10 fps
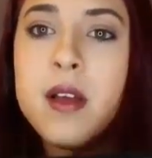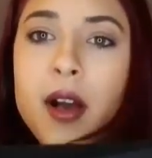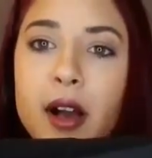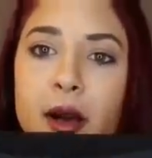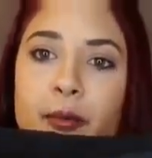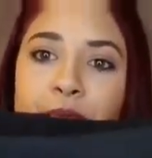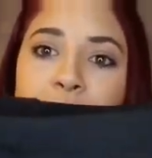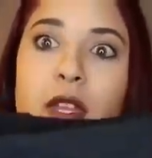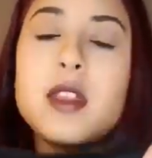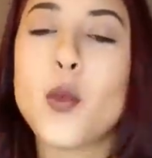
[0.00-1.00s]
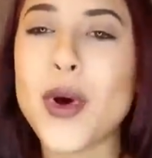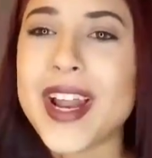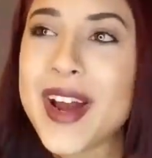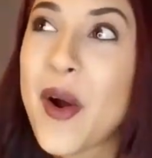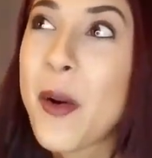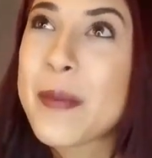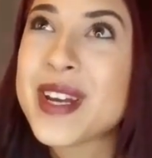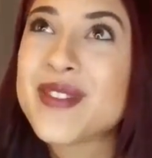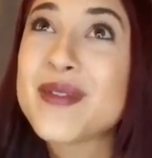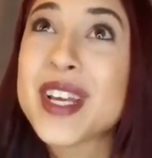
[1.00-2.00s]
Um, When I
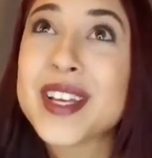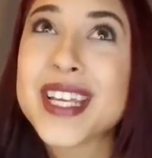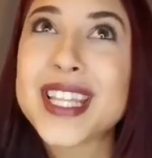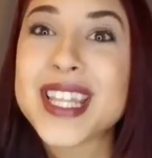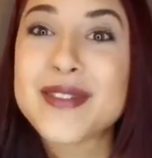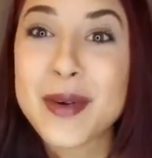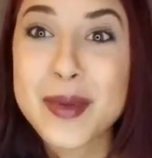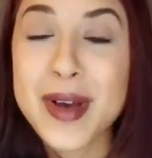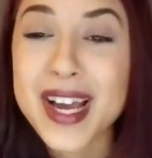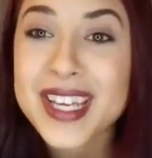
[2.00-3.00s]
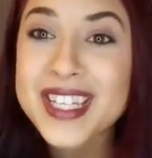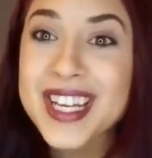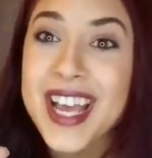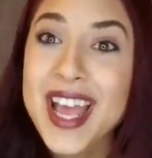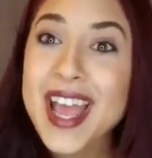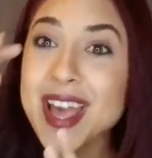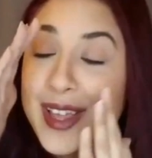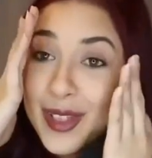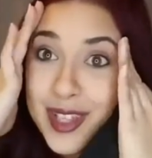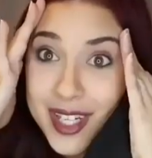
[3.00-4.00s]
opened it in, from the package,
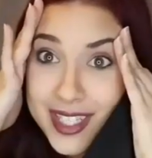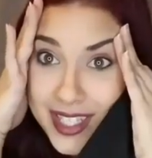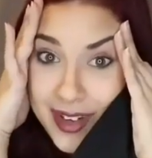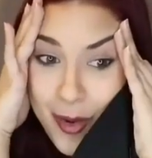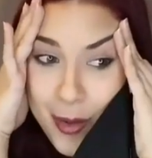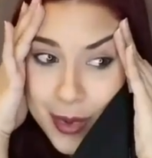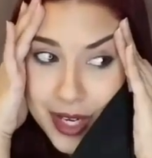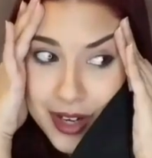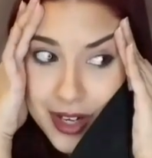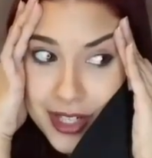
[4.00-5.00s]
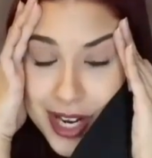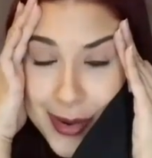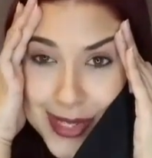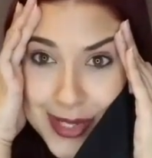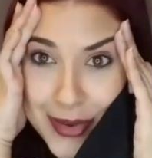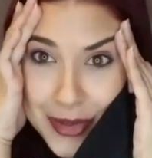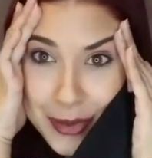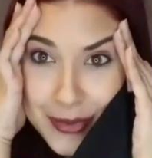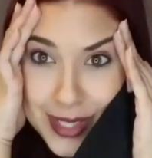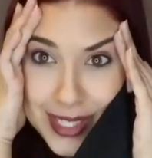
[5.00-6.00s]
it looked, oh my gosh, I was so
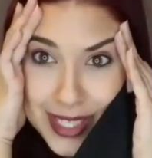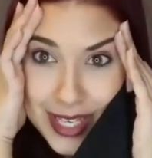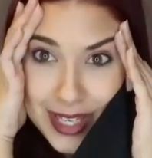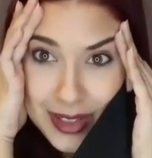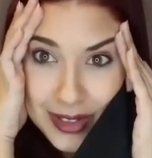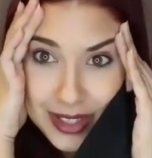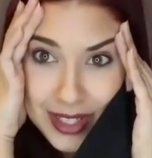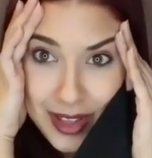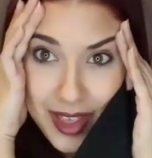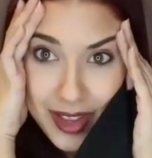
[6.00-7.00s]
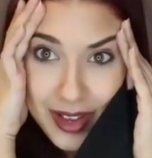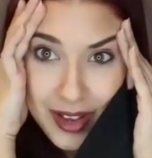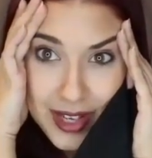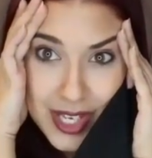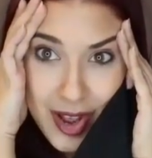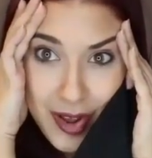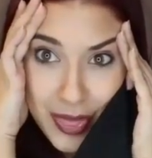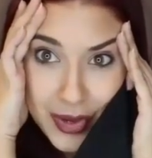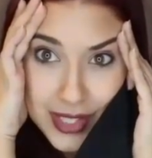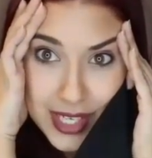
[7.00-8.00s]
nervous. It looked like a
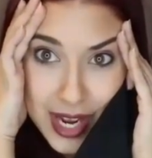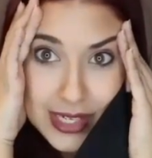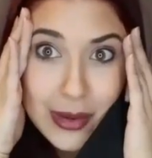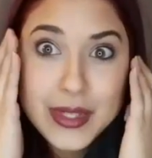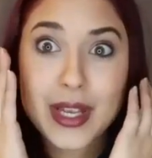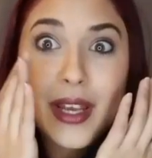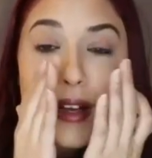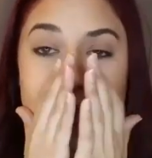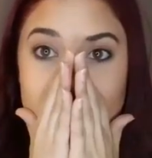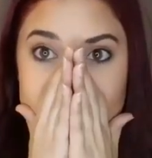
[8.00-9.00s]
toddler size. I was like,